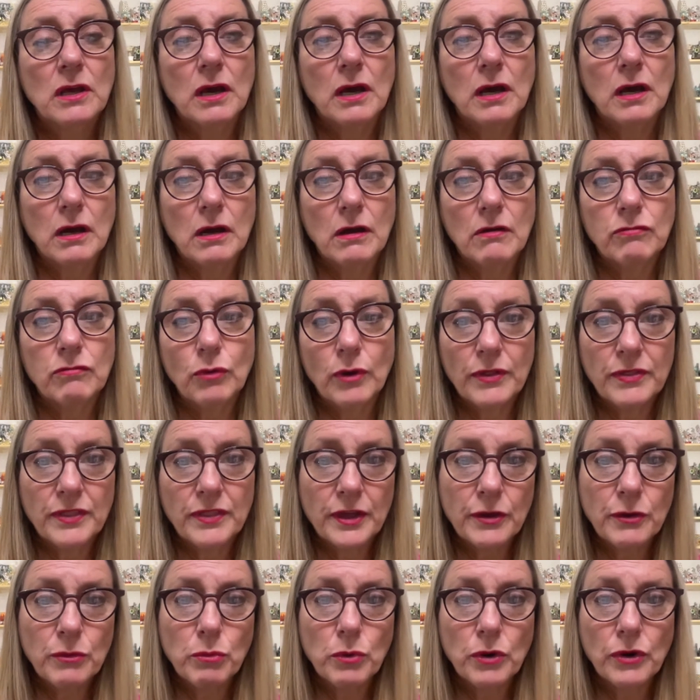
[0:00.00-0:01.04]
of what
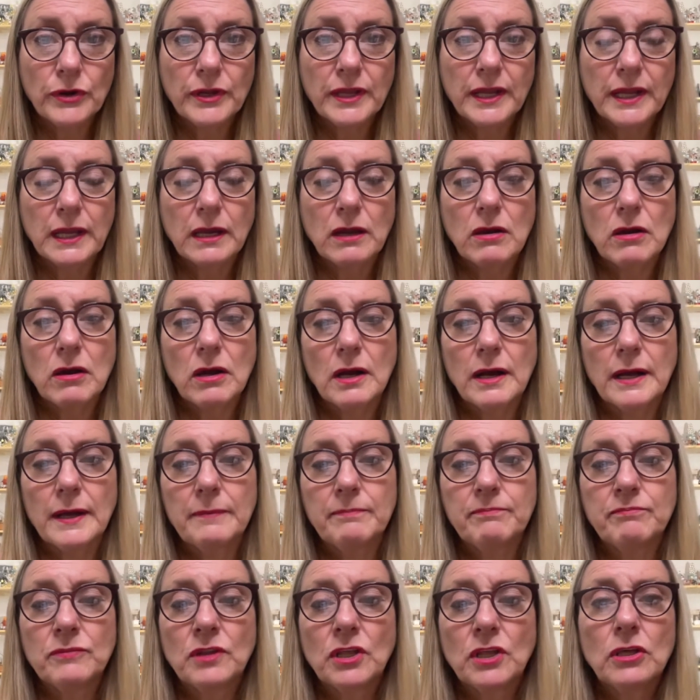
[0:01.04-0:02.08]
they're working
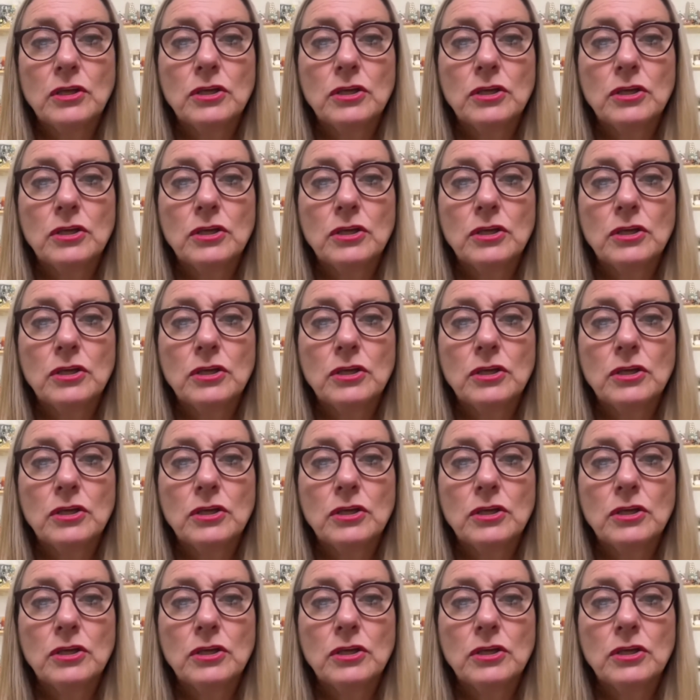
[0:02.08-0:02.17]
on,